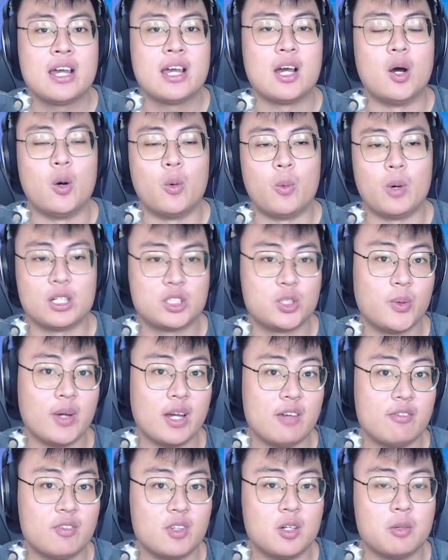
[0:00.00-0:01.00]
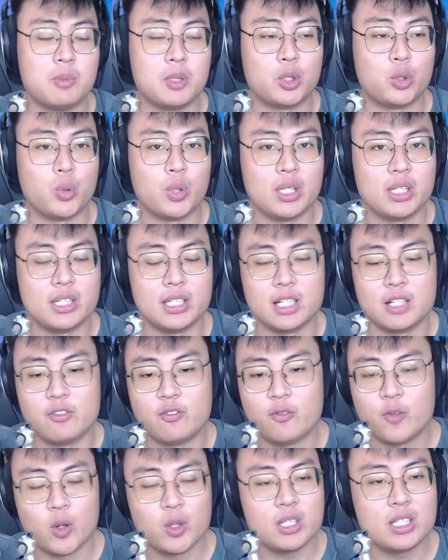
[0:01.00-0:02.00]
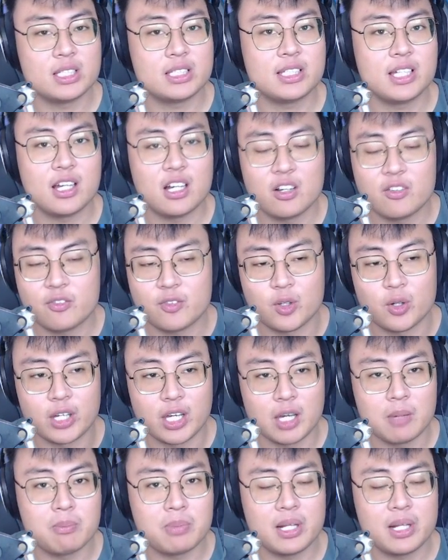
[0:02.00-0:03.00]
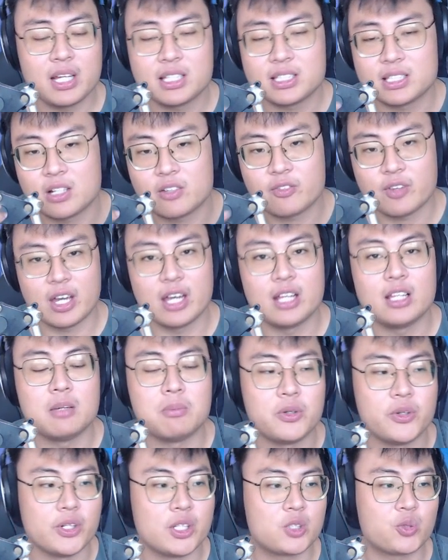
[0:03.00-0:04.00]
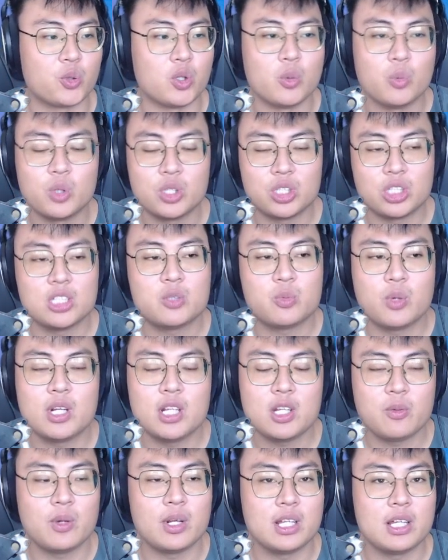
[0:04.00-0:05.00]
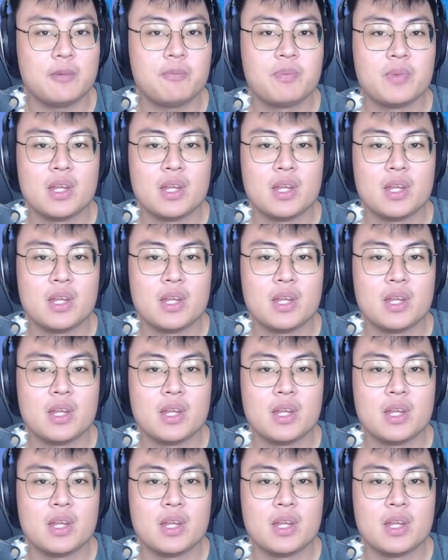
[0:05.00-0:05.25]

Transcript: or whatsoever between the phone itself, your gameplay itself, and the mirror screen, which is really